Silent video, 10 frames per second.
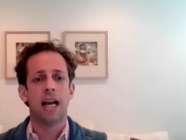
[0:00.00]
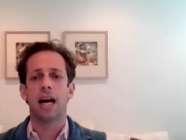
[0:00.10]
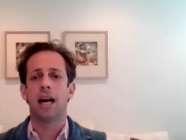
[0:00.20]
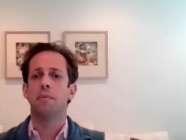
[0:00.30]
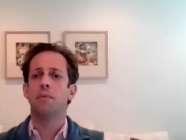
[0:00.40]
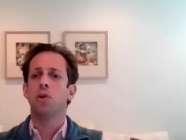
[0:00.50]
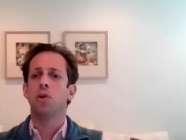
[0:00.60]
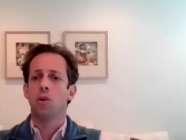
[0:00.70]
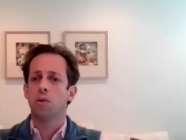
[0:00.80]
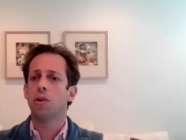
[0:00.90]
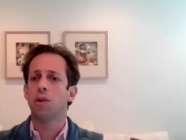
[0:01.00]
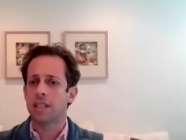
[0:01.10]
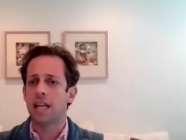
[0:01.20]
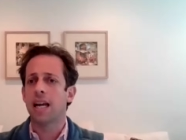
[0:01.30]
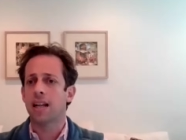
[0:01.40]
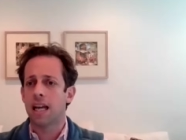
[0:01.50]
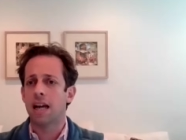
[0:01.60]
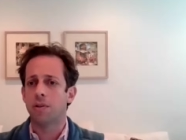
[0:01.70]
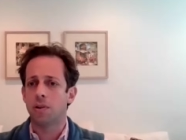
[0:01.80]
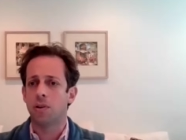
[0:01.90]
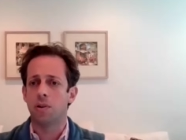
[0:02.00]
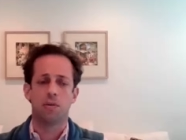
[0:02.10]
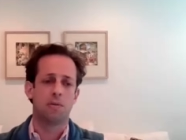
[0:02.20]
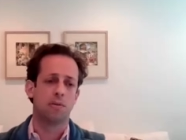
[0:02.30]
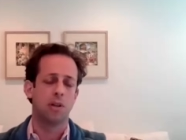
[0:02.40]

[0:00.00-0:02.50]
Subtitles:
the state level,